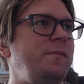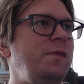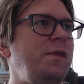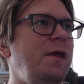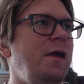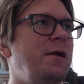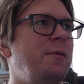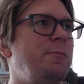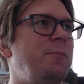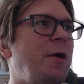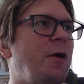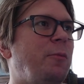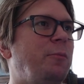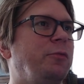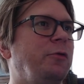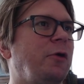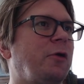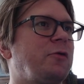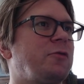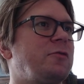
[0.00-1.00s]
Mel
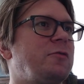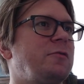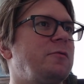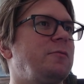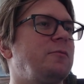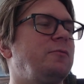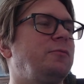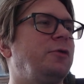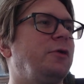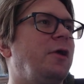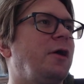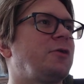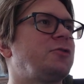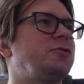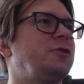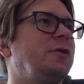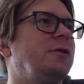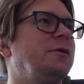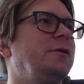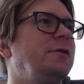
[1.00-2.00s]
Brooks
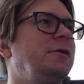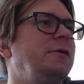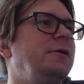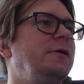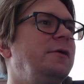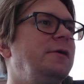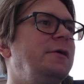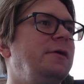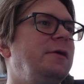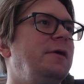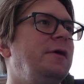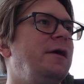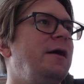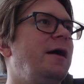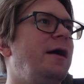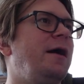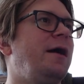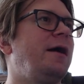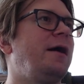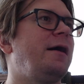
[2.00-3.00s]
production.
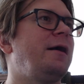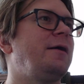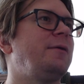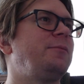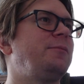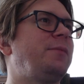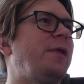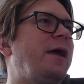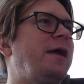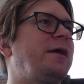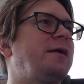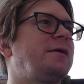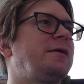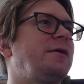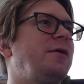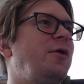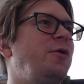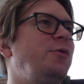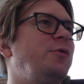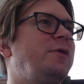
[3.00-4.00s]
Blank
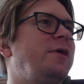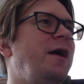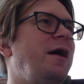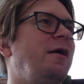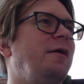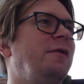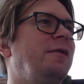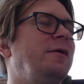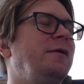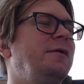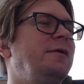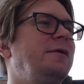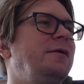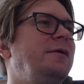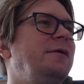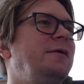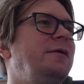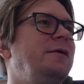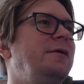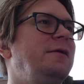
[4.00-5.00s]
hotel.
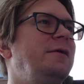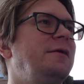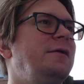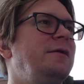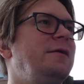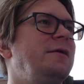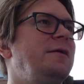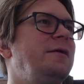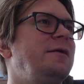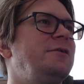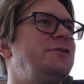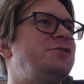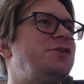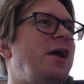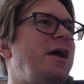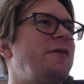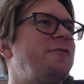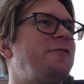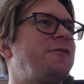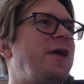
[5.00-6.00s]

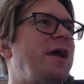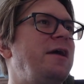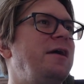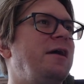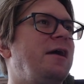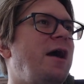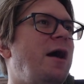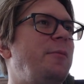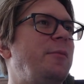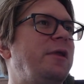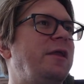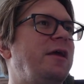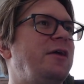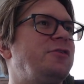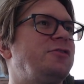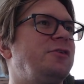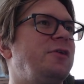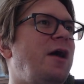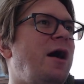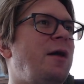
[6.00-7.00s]
JFK
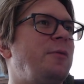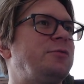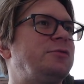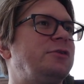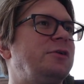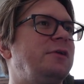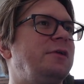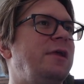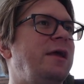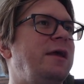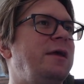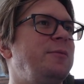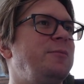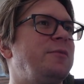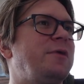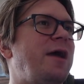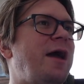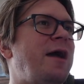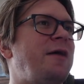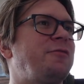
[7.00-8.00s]
accommodation option
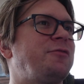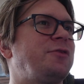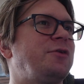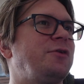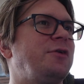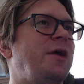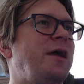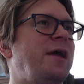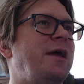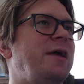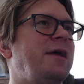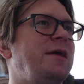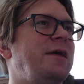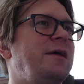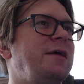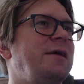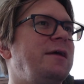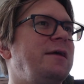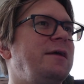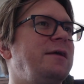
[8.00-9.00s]
named after
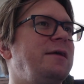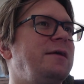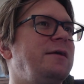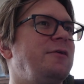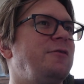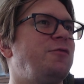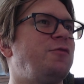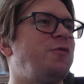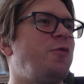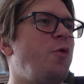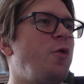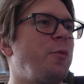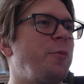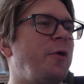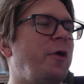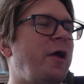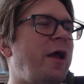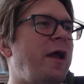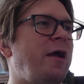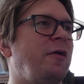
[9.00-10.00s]
a
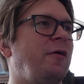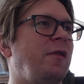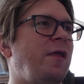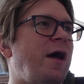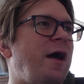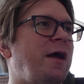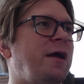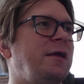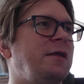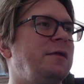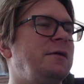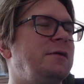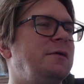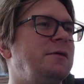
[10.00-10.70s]
former airline.